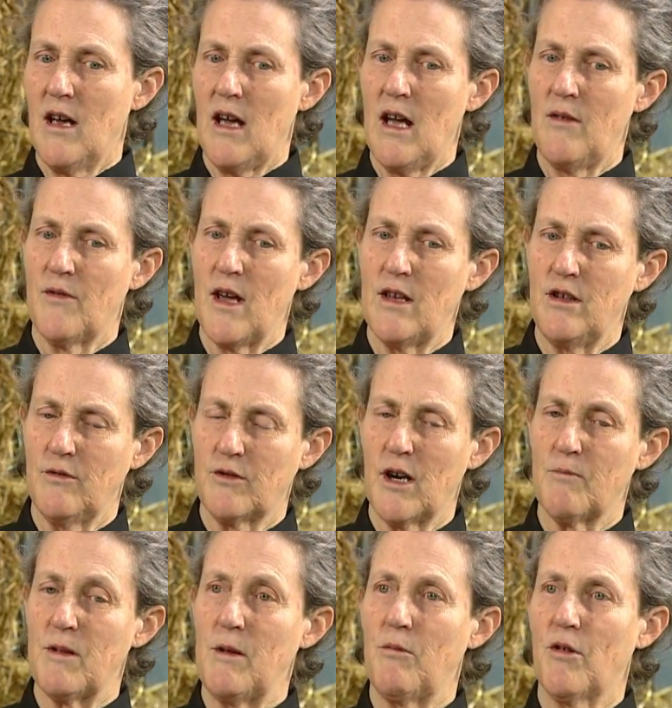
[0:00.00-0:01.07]
And then you've
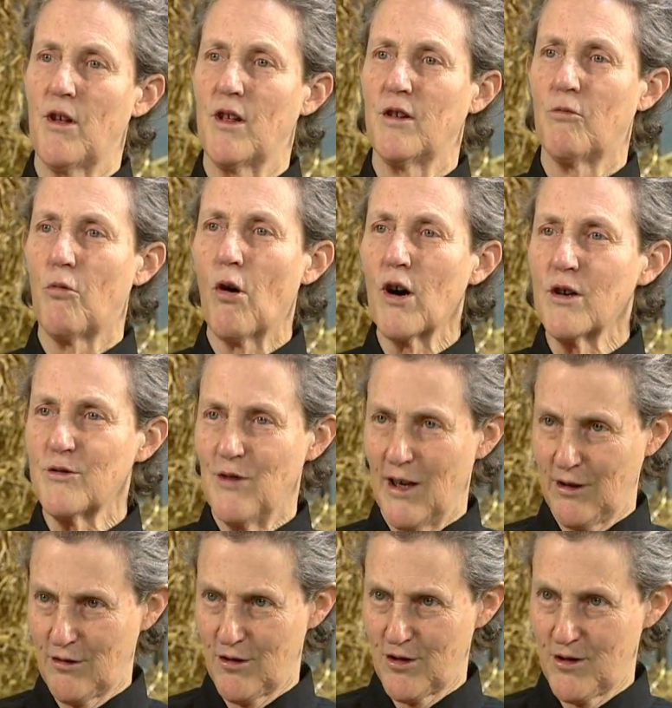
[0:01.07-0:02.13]
got people that are the word
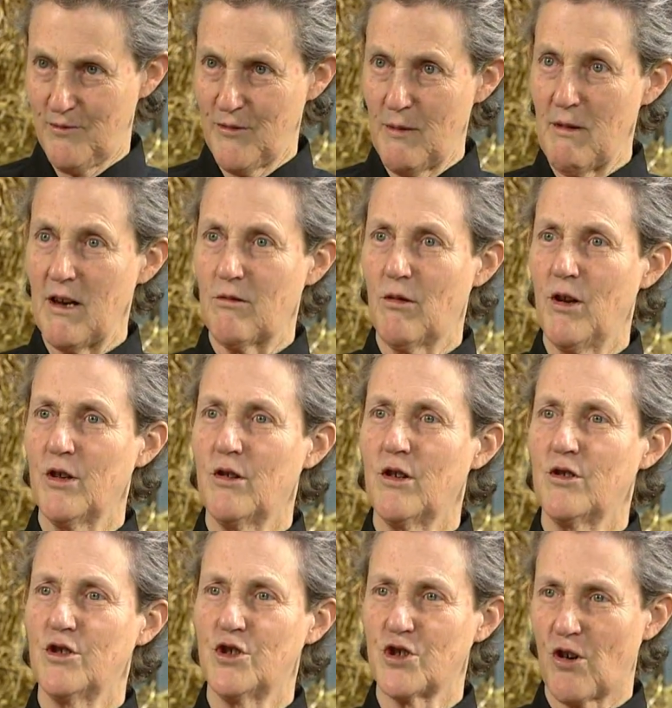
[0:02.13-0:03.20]
thinkers. They make really
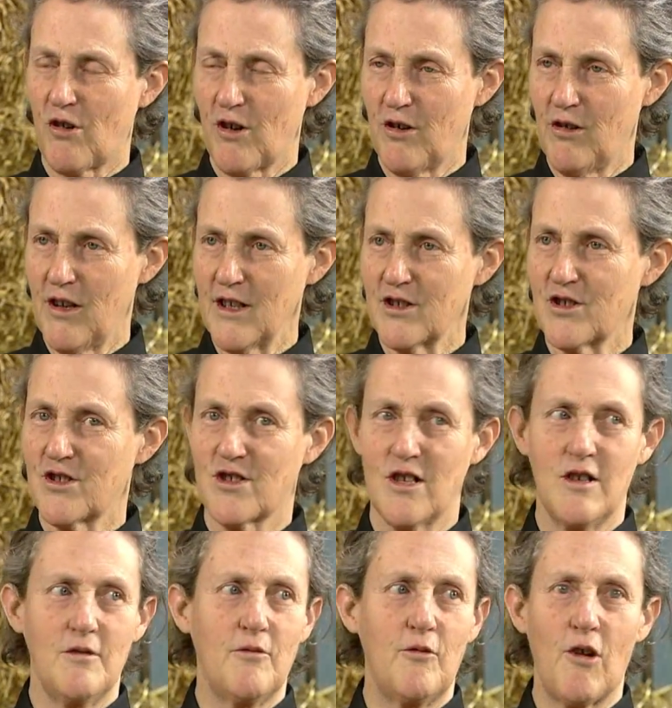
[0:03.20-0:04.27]
good journalists,
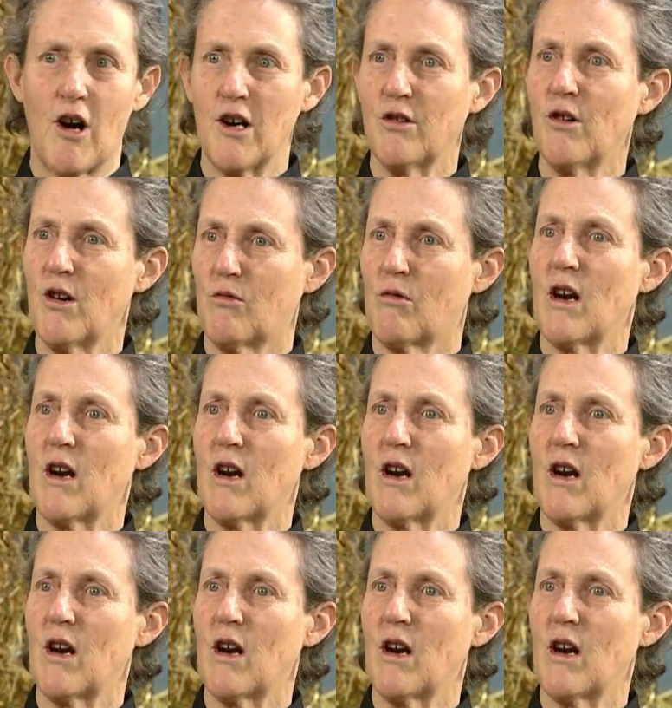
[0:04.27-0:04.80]
very good at